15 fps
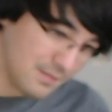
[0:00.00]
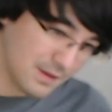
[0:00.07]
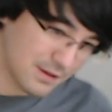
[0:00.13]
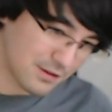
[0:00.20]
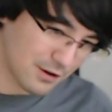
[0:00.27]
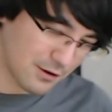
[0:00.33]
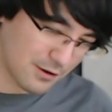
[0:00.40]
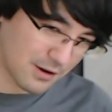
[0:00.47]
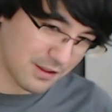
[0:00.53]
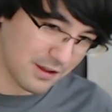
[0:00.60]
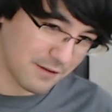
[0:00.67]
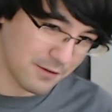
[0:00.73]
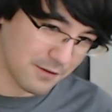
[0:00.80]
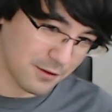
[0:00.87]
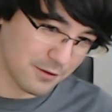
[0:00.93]
So I
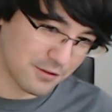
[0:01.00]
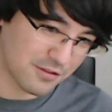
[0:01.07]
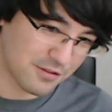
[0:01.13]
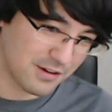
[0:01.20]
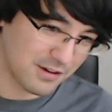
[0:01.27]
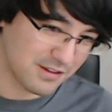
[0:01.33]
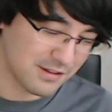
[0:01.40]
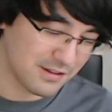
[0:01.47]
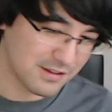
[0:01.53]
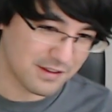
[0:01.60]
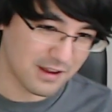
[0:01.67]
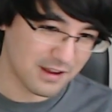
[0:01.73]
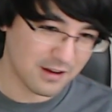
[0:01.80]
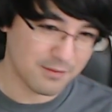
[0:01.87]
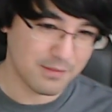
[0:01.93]
think for those reasons, it's
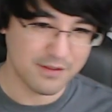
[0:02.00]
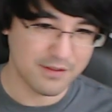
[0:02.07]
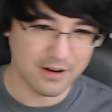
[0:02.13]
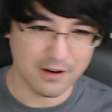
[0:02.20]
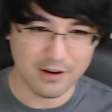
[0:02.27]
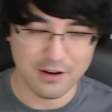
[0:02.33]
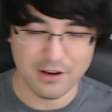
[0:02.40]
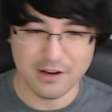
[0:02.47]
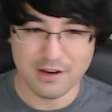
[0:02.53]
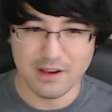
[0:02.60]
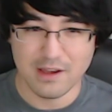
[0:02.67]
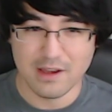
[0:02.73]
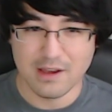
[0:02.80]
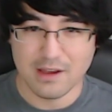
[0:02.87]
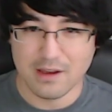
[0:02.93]
not going to be very good.
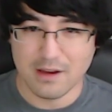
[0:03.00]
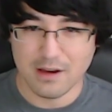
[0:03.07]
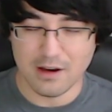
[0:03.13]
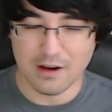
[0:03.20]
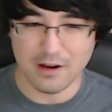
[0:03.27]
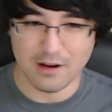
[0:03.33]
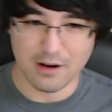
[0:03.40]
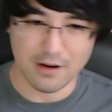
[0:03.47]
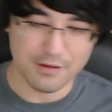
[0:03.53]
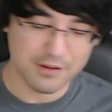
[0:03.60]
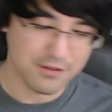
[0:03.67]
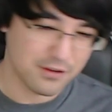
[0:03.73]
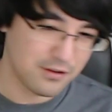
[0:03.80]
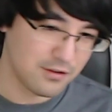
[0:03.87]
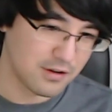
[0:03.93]

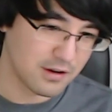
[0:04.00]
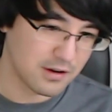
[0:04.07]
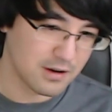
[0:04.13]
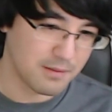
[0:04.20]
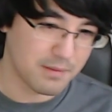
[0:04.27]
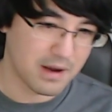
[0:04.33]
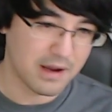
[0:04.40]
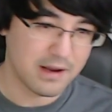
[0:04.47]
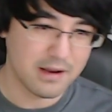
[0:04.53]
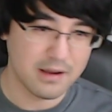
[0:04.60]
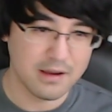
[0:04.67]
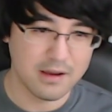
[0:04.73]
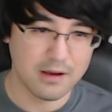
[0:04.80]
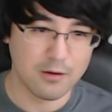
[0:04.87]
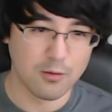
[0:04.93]
Obviously, you can combine
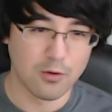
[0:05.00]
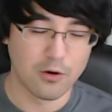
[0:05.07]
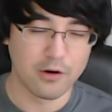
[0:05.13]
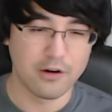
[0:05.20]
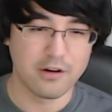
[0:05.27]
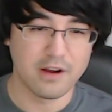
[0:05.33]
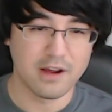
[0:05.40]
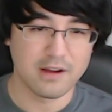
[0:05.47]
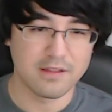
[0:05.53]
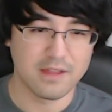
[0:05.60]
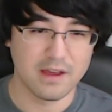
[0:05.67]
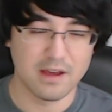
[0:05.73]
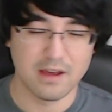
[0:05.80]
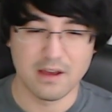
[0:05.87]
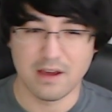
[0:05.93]
it in a warrior deck
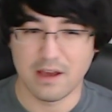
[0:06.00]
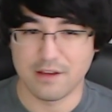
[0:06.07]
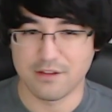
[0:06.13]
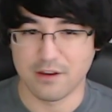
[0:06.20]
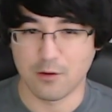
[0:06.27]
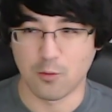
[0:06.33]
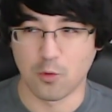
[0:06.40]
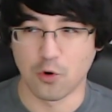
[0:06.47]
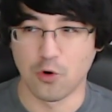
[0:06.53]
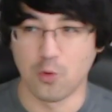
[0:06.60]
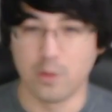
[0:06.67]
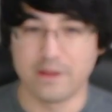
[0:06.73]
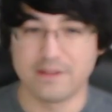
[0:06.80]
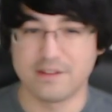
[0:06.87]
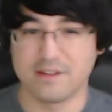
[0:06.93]
that has like
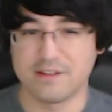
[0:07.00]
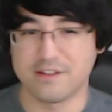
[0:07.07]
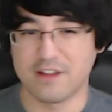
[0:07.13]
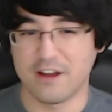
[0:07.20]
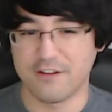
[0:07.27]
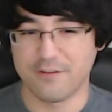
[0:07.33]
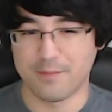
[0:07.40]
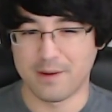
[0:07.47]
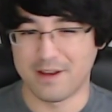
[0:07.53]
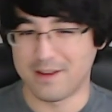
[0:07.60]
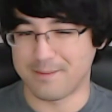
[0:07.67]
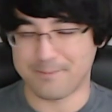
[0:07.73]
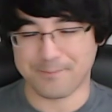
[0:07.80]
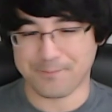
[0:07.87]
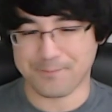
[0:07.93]
whirlwinds and stuff,
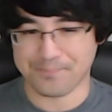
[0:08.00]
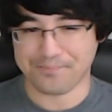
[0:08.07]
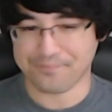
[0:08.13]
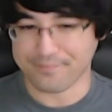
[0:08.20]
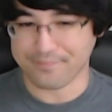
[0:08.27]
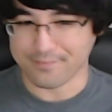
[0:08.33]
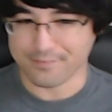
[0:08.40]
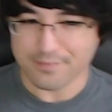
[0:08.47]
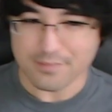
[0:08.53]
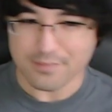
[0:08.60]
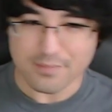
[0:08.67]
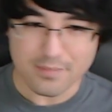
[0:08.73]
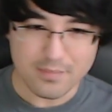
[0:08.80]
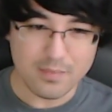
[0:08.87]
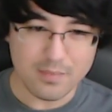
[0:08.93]
but
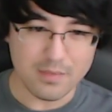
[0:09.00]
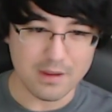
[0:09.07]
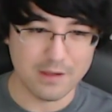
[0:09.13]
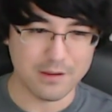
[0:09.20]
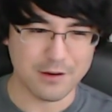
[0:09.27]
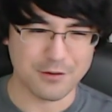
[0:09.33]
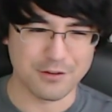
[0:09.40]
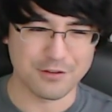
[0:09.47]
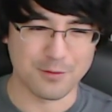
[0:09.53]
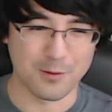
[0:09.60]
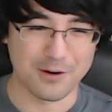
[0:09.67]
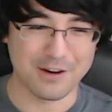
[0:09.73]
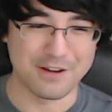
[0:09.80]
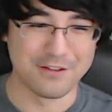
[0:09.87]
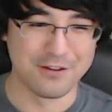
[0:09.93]
I think you're just
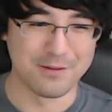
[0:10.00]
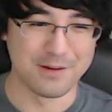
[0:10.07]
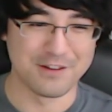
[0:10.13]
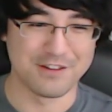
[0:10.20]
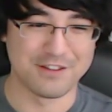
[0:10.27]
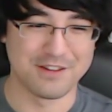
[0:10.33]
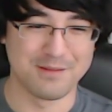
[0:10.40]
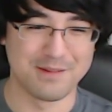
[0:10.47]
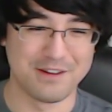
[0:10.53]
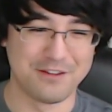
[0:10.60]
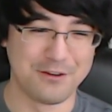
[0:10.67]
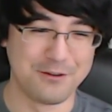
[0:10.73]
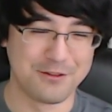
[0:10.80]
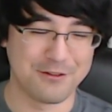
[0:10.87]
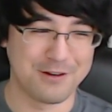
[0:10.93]
working too much to summon a
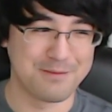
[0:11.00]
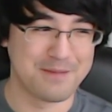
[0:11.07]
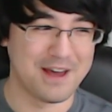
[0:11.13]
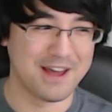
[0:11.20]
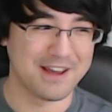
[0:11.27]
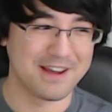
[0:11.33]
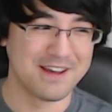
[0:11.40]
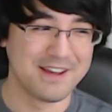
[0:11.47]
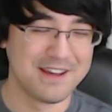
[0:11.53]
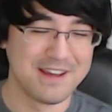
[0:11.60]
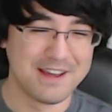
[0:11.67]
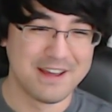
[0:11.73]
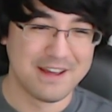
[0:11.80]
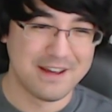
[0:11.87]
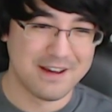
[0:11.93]
2/3 mech.
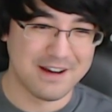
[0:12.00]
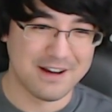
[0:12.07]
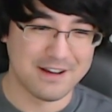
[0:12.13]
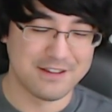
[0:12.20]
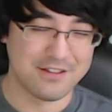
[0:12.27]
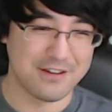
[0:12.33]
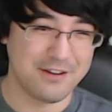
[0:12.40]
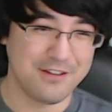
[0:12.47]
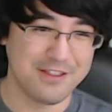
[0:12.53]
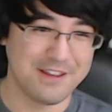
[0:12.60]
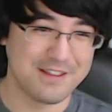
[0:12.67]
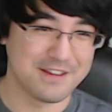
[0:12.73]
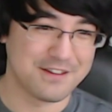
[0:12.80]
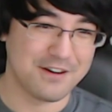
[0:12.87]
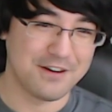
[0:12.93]
So I don't
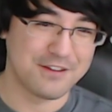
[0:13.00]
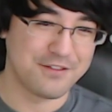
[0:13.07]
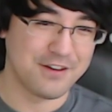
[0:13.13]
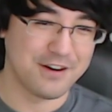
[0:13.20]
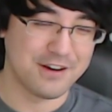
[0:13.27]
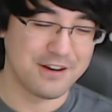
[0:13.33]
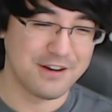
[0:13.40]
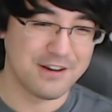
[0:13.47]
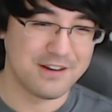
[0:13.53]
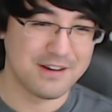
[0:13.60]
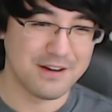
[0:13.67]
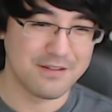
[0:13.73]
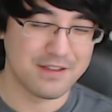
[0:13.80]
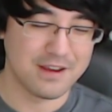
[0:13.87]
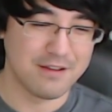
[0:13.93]
think this card's very good.
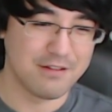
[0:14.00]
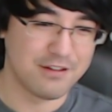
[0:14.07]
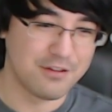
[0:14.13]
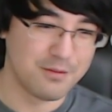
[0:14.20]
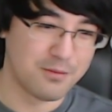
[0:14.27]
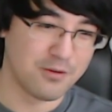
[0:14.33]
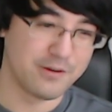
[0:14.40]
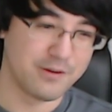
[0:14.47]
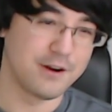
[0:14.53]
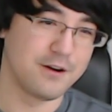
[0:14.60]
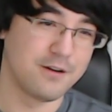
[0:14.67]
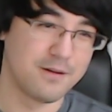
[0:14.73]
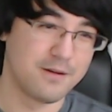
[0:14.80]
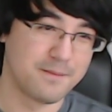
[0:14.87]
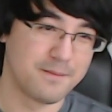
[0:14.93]
I'll have to give it 2.0.